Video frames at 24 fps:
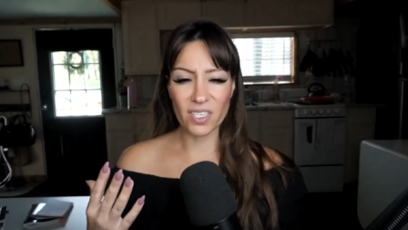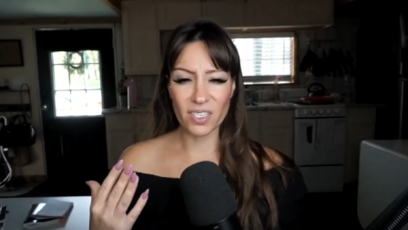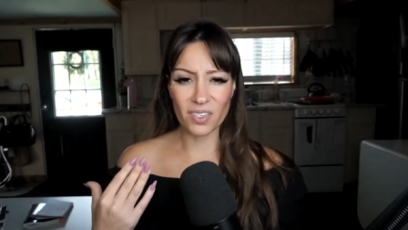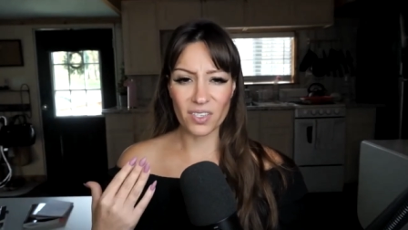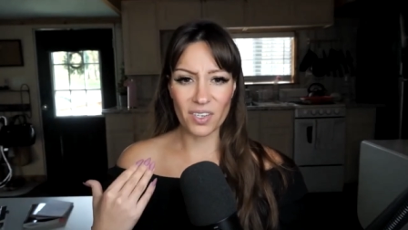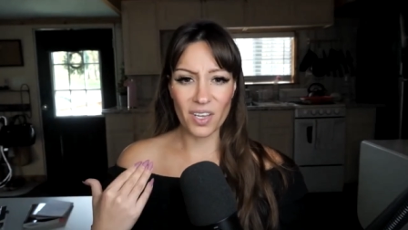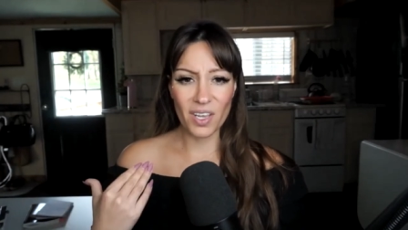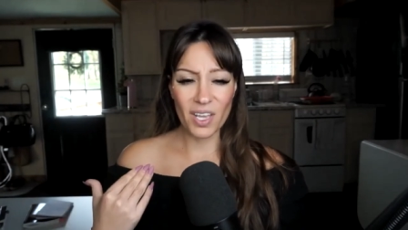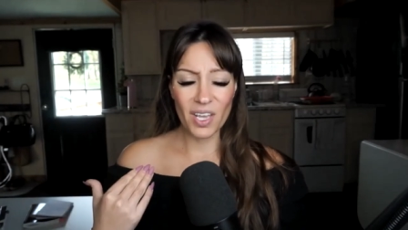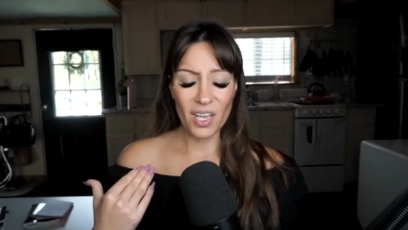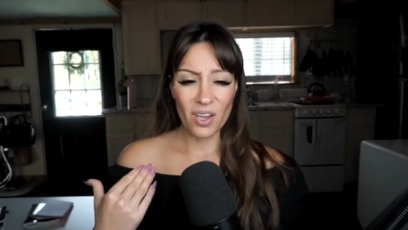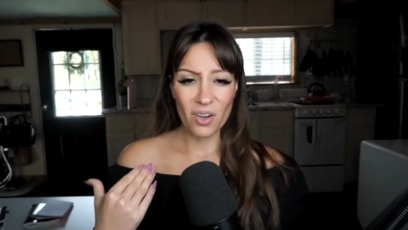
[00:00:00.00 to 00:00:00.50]
And
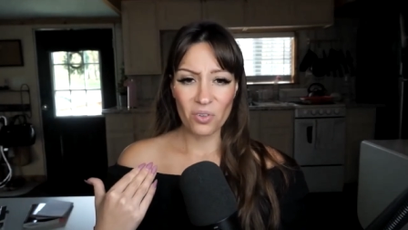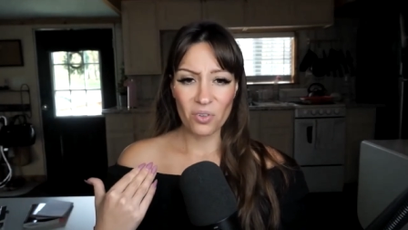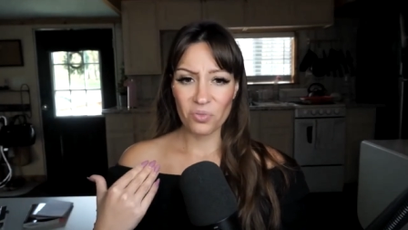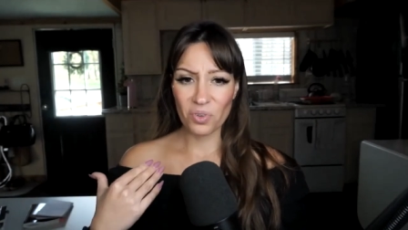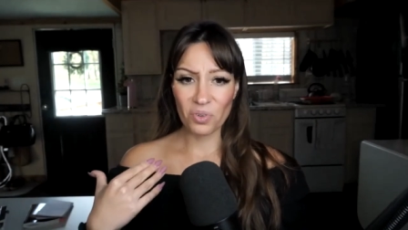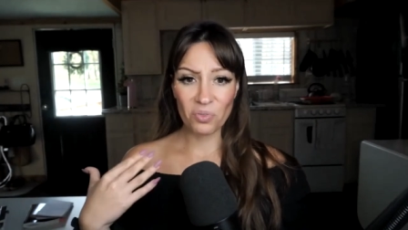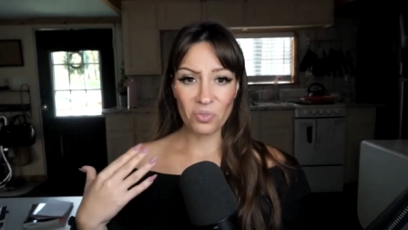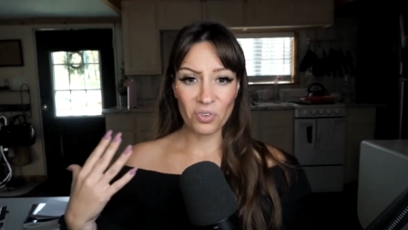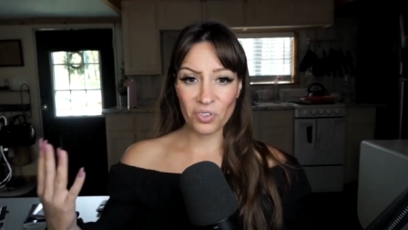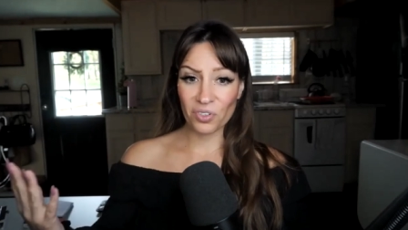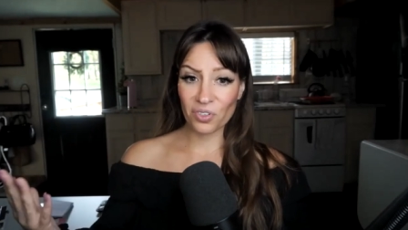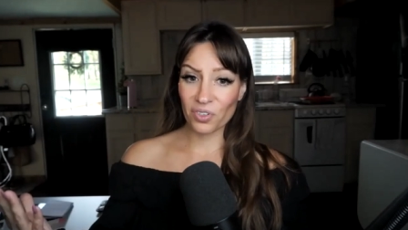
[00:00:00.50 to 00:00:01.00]
we
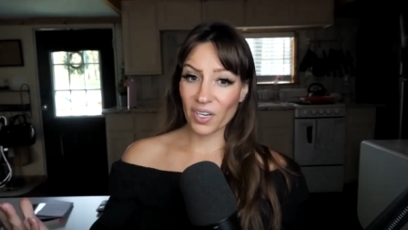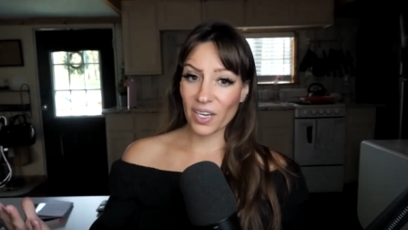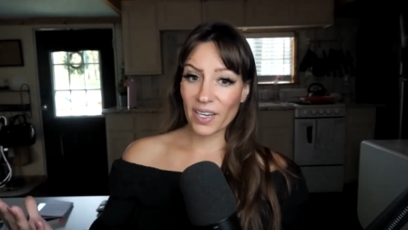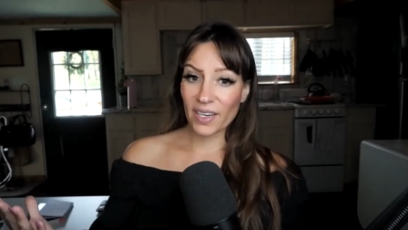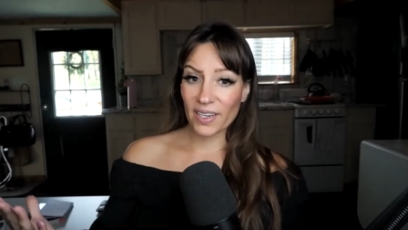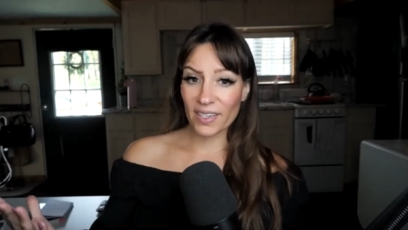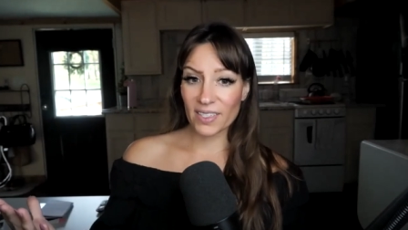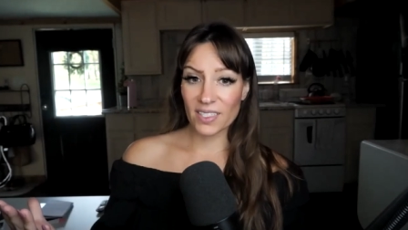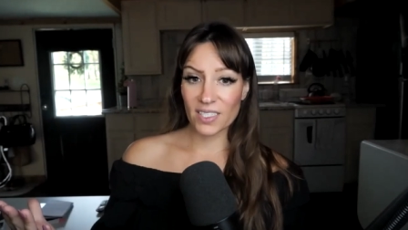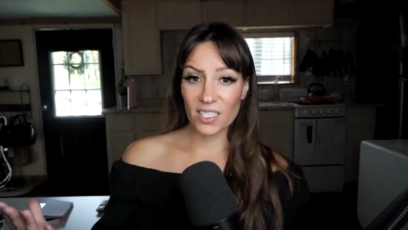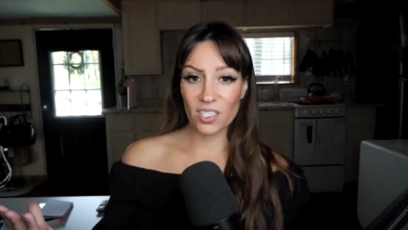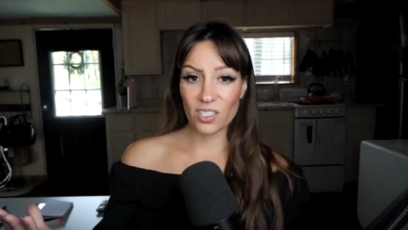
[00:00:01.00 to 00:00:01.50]
weren't
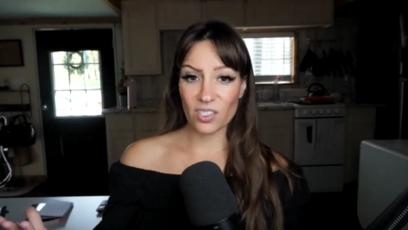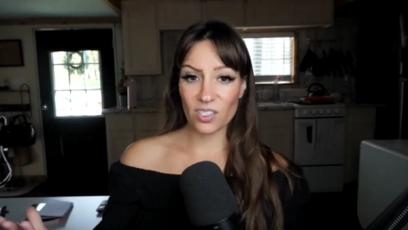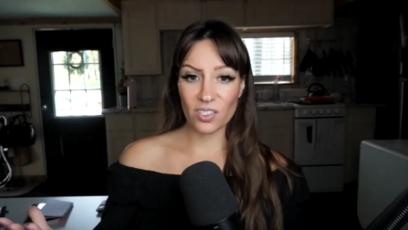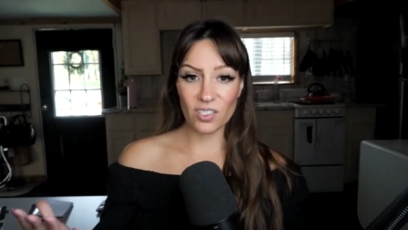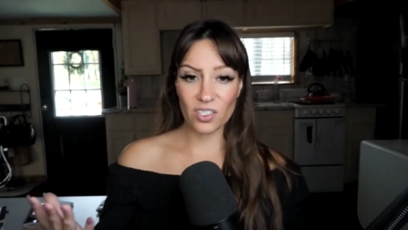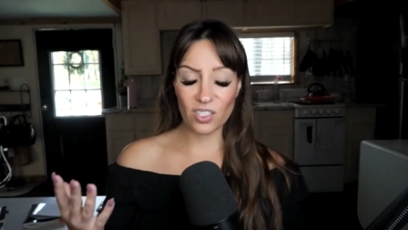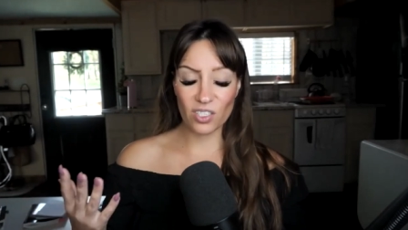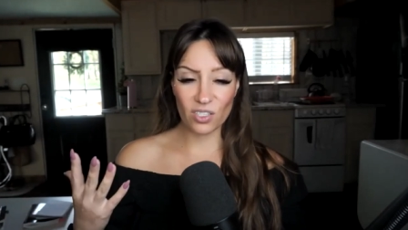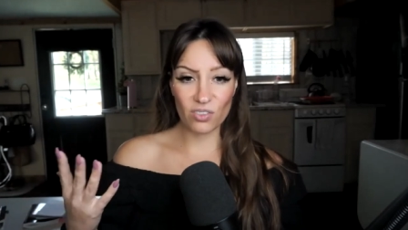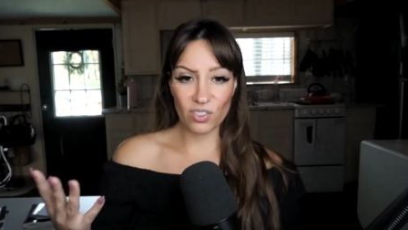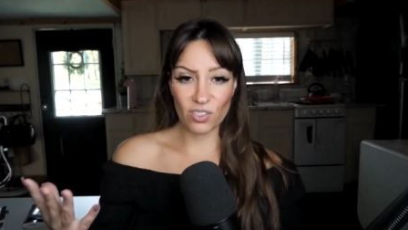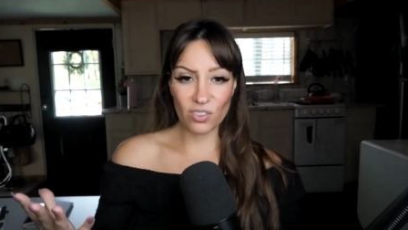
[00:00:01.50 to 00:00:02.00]
created to,
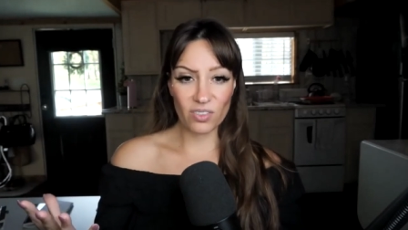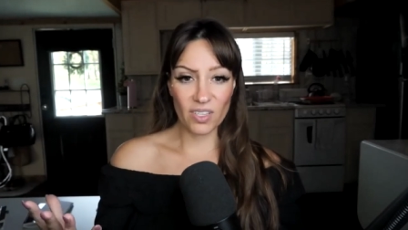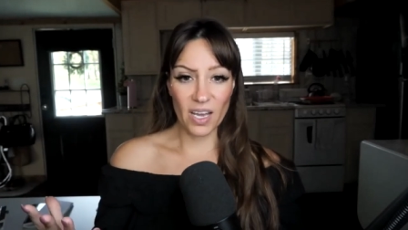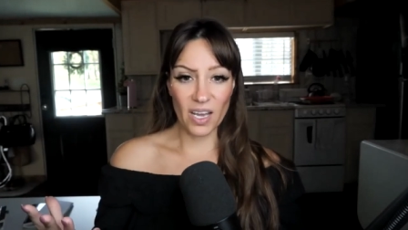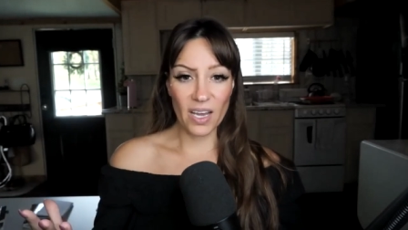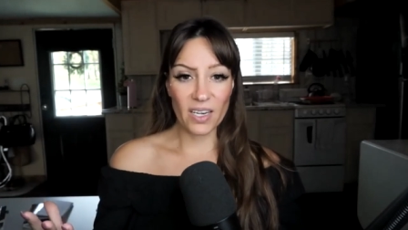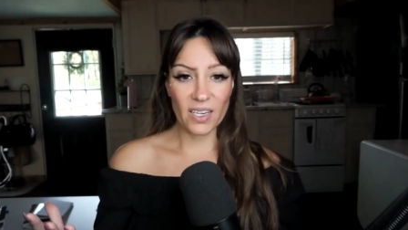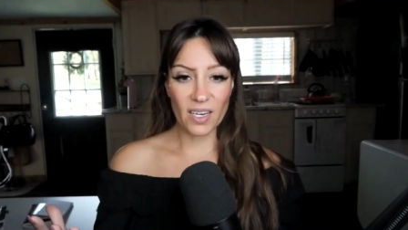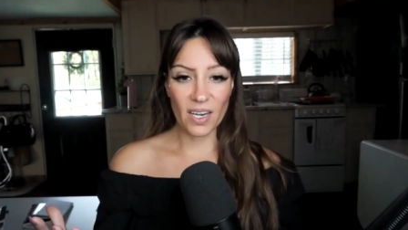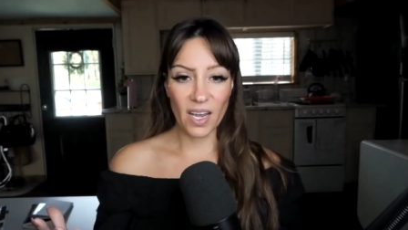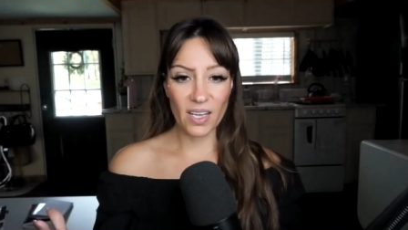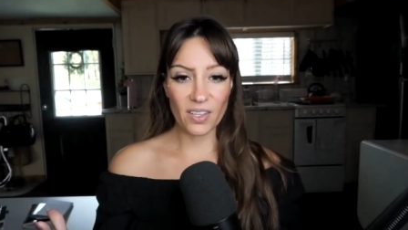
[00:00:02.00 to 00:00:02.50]
to do
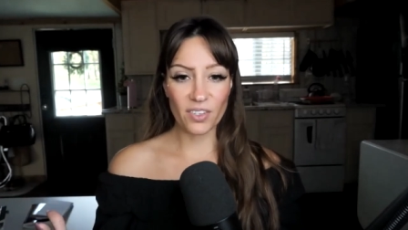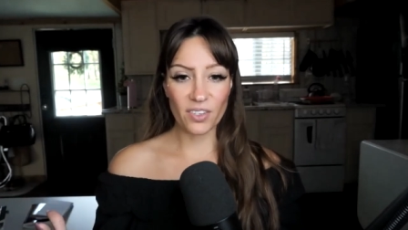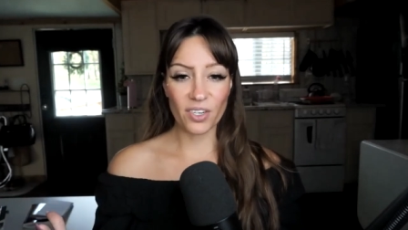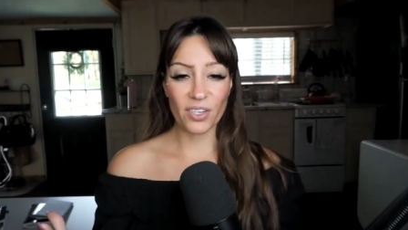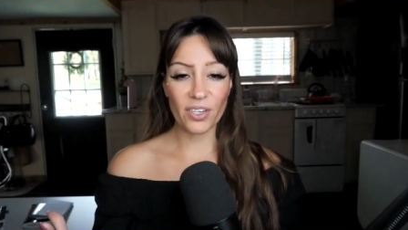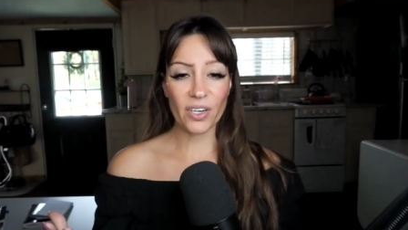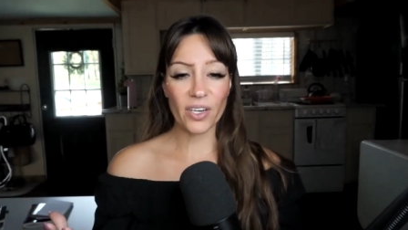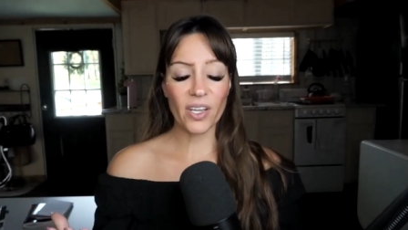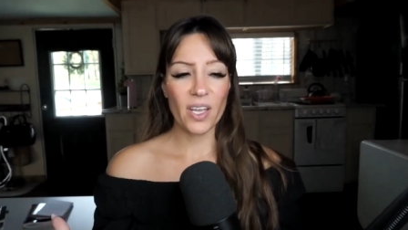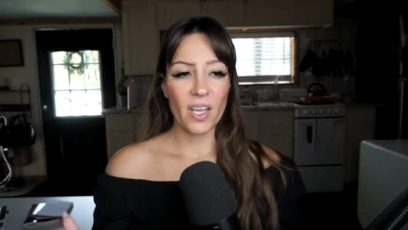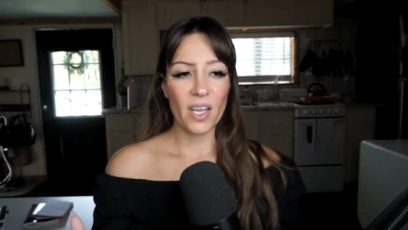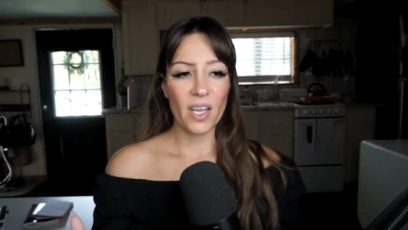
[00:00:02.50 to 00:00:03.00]
that, neither.